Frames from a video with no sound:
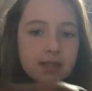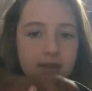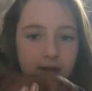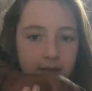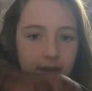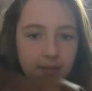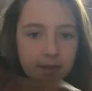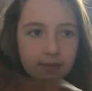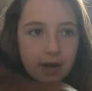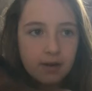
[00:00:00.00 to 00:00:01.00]
is
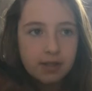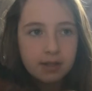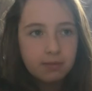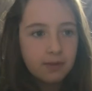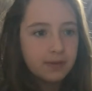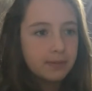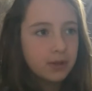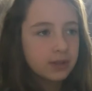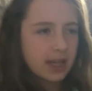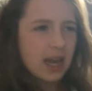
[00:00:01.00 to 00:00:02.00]
American Pharoah. He's in the Ruffian
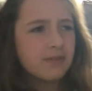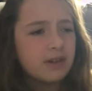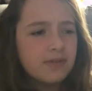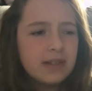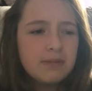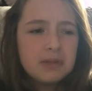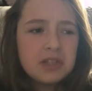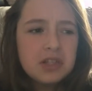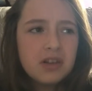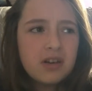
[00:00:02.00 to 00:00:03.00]
mold. I have Ruffian, but
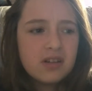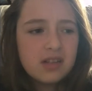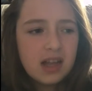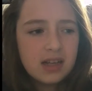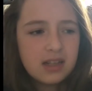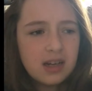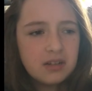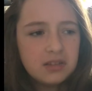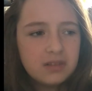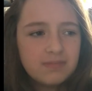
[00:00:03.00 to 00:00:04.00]
she's on her stand, and I
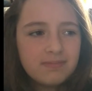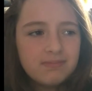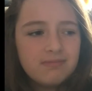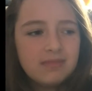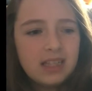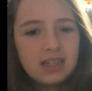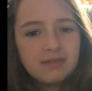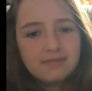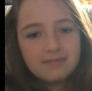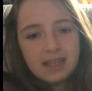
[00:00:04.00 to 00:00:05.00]
don't. Oh, yeah,
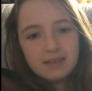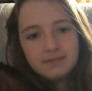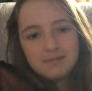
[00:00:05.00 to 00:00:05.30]
yeah.